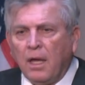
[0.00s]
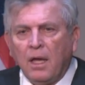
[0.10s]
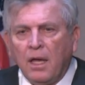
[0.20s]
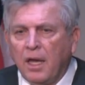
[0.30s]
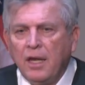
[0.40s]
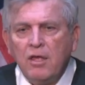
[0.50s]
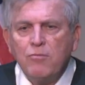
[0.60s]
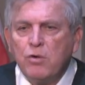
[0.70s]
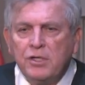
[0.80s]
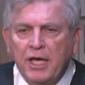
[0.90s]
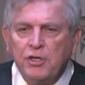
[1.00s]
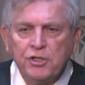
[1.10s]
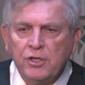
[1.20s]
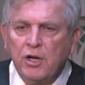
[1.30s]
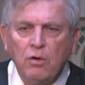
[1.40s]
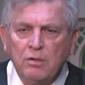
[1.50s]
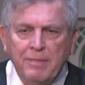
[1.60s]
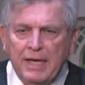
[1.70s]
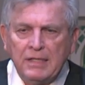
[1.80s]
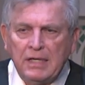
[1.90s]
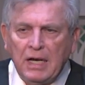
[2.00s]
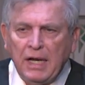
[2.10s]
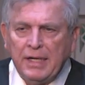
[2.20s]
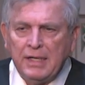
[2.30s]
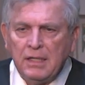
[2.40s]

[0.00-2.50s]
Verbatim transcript: Any mutation known to mankind,